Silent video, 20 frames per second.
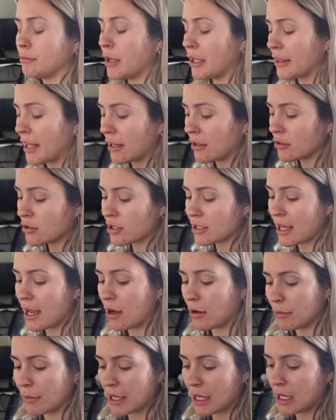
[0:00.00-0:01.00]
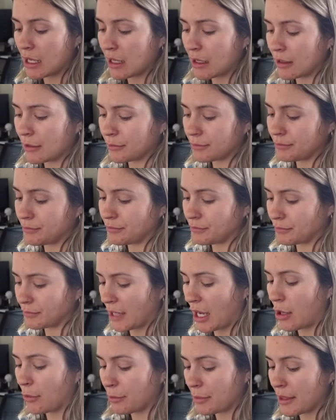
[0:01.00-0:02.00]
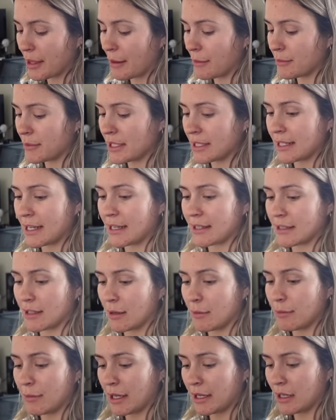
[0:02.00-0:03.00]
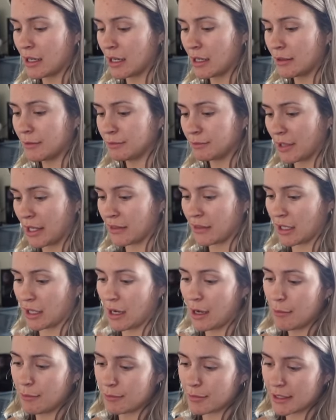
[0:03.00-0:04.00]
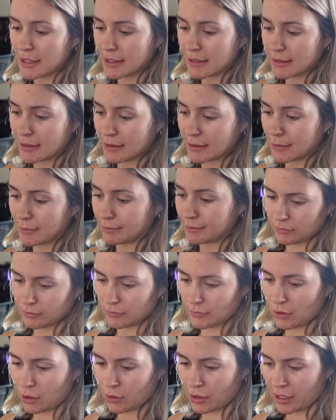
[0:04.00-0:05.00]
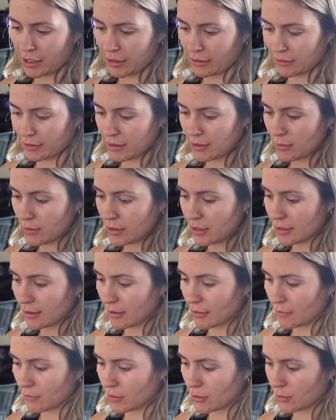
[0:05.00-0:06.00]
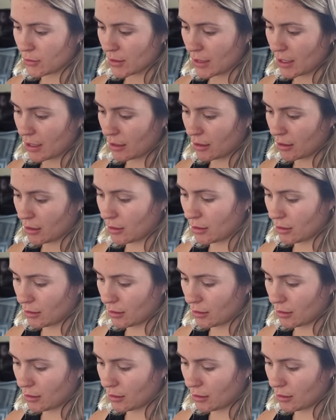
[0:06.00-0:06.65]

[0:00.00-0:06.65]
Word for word: but that'll just help me help them stand up better in the cups. Okay, now this one is confusing.